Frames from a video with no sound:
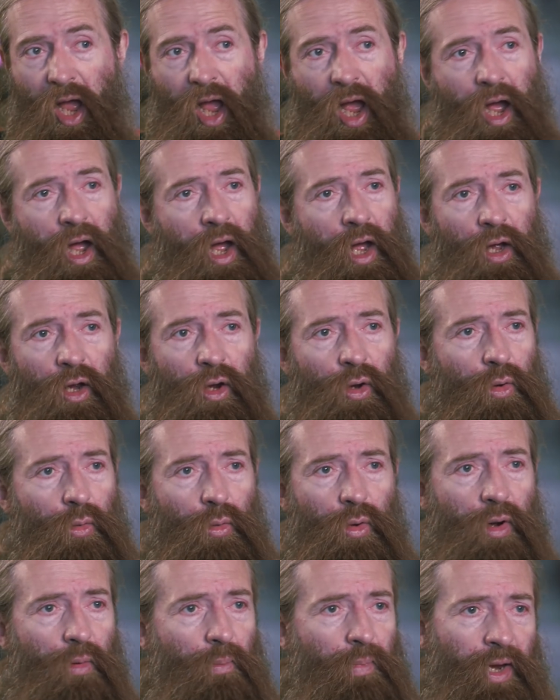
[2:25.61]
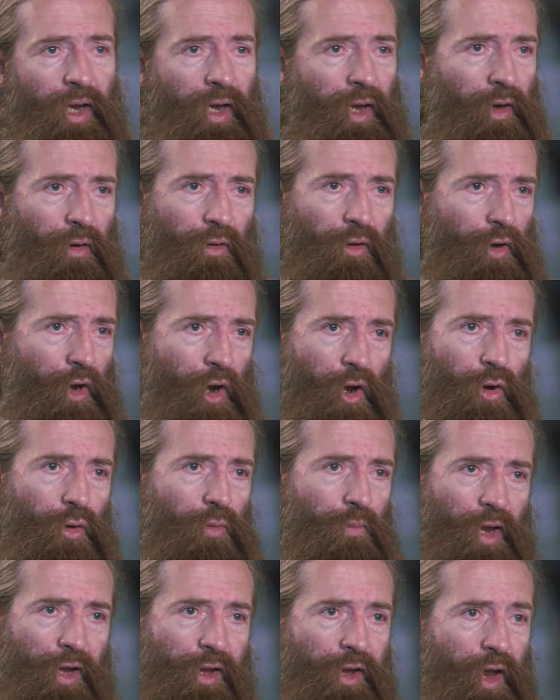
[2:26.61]
who will be, you know,
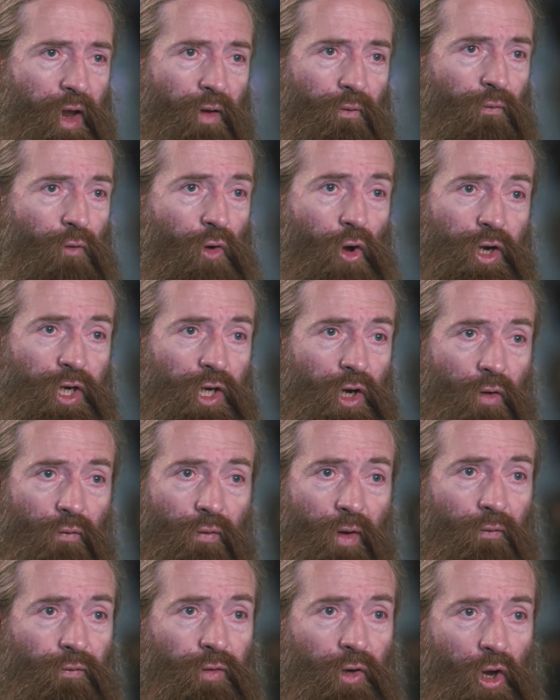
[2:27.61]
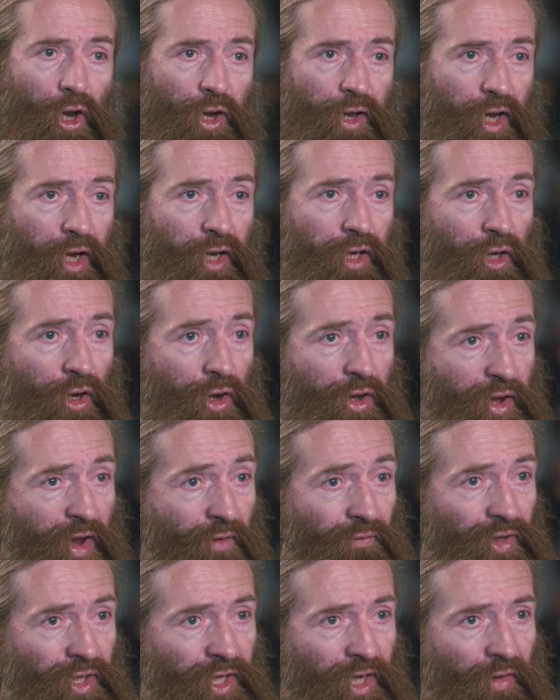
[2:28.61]
let's say 40 or 50 or 60 or
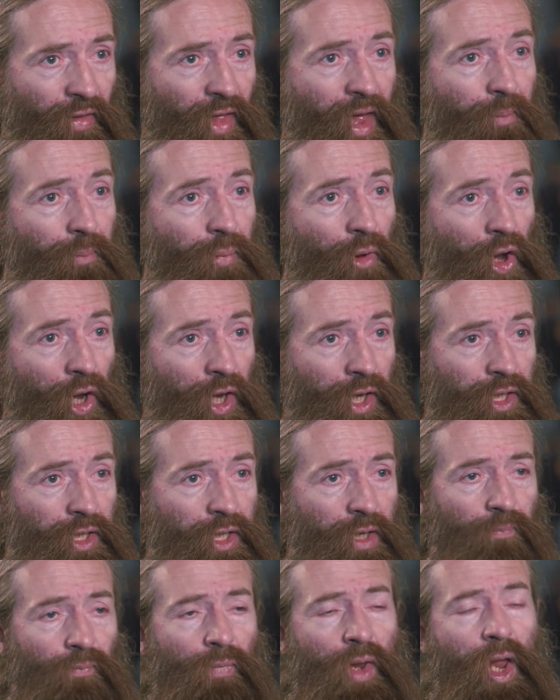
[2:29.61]
70 at that point,